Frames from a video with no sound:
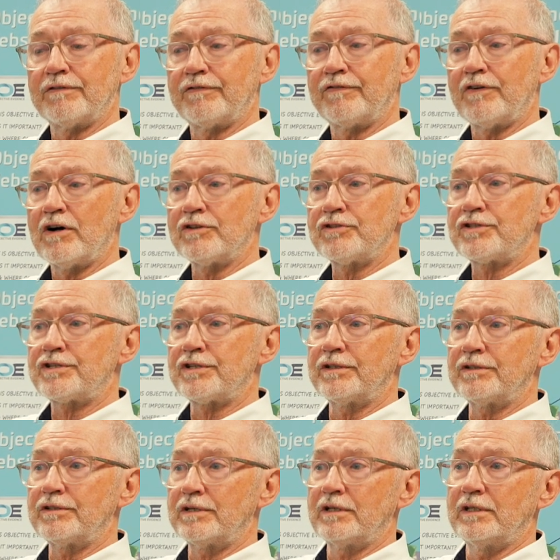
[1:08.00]
fast
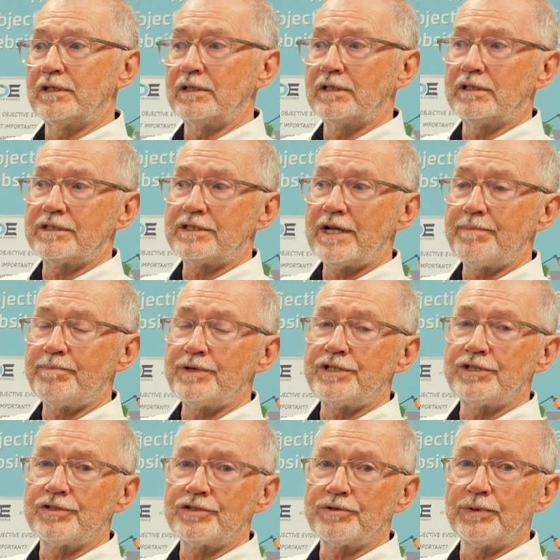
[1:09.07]

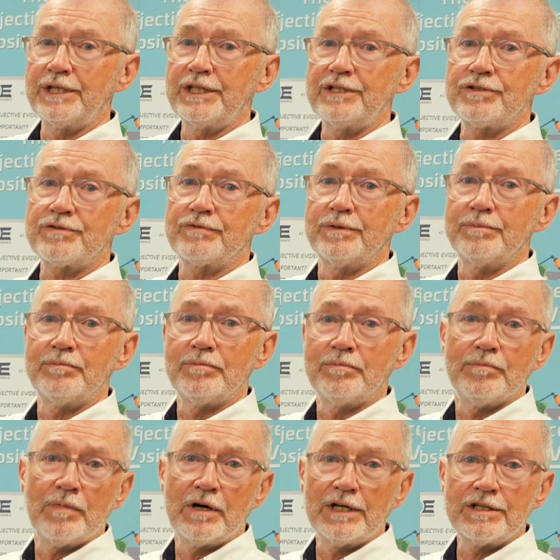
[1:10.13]
temperature swings from
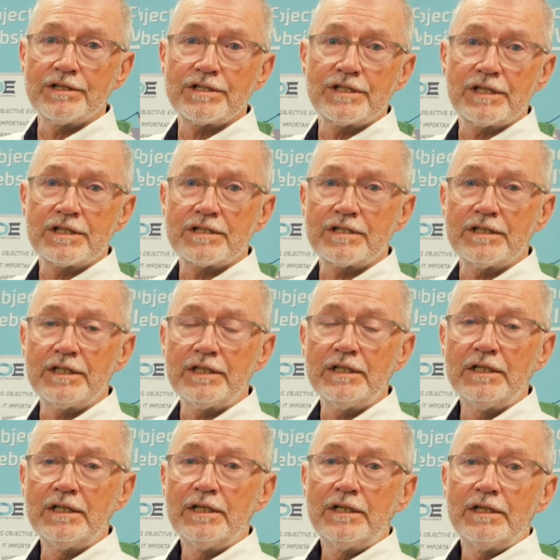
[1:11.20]
-60
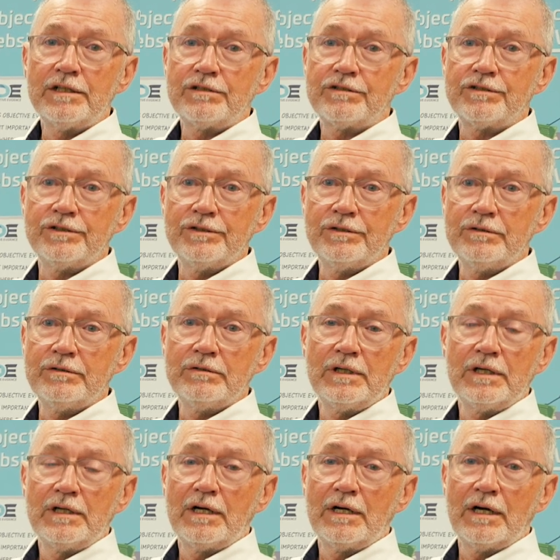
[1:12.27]
to
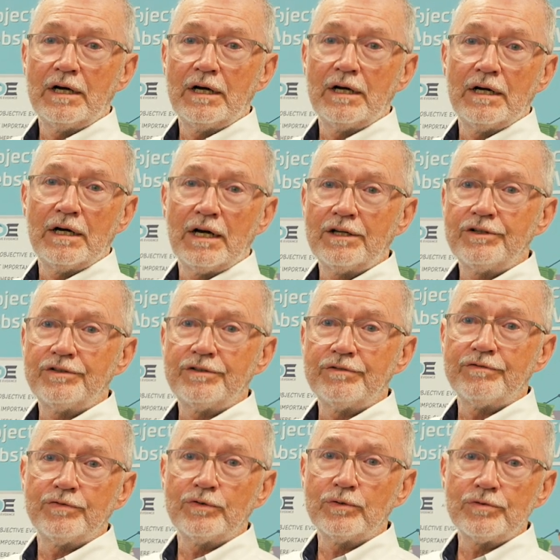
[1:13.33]

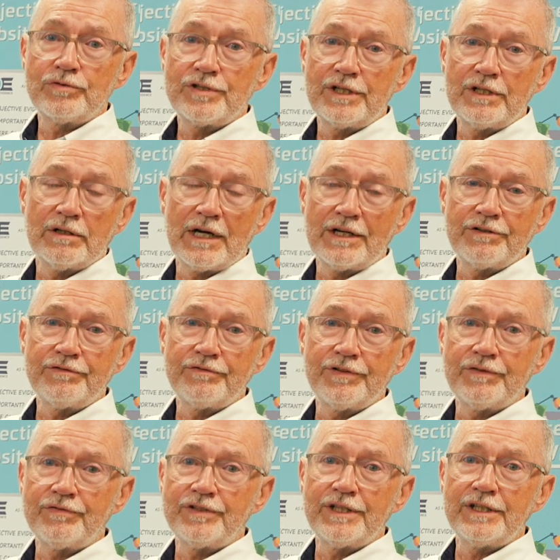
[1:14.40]
140 or
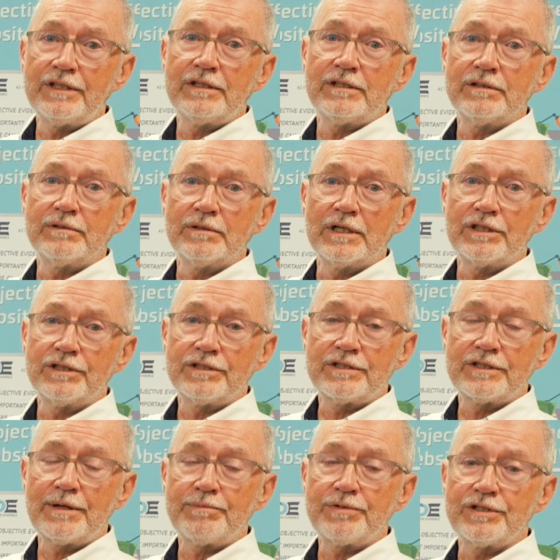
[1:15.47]
150, where
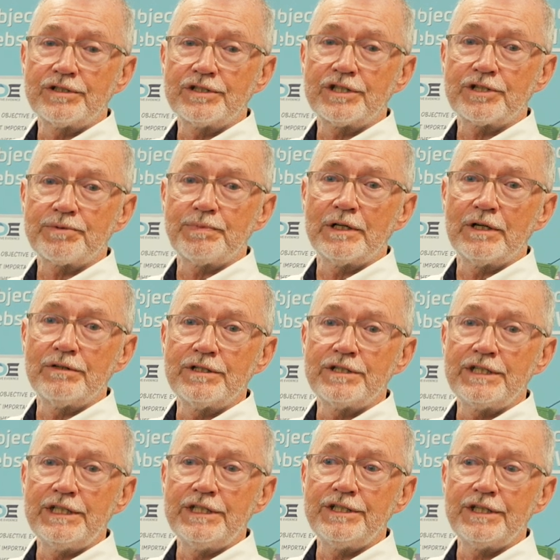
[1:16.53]
temperatures just below the
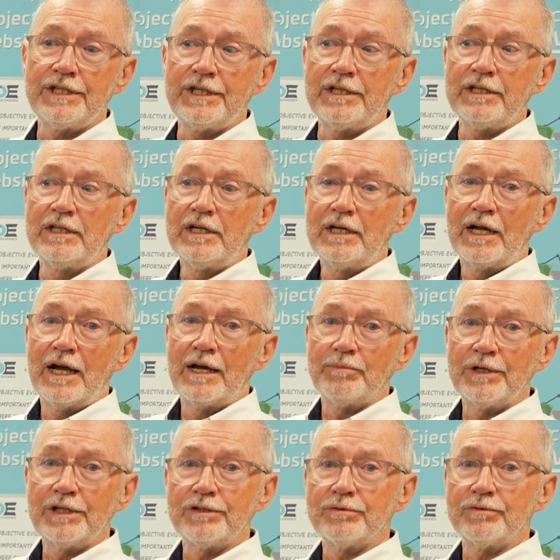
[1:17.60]
TG, and
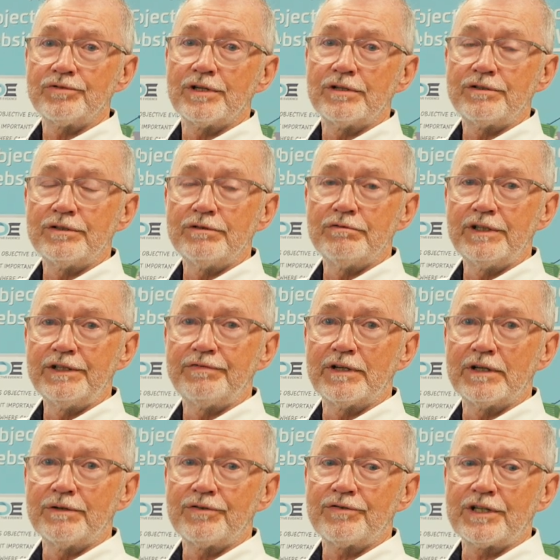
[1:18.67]
we can also do
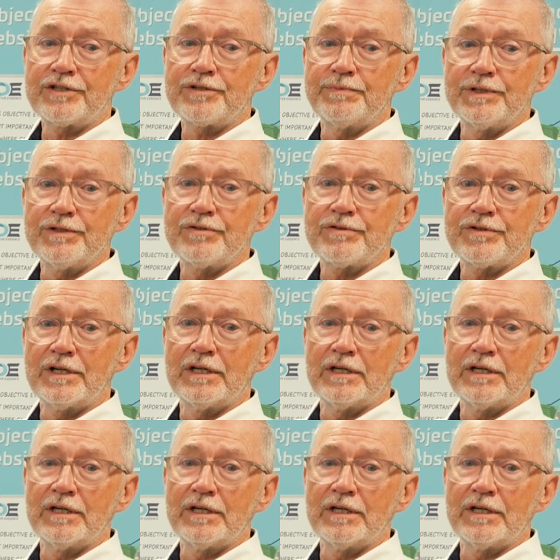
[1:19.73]
reflow assessments,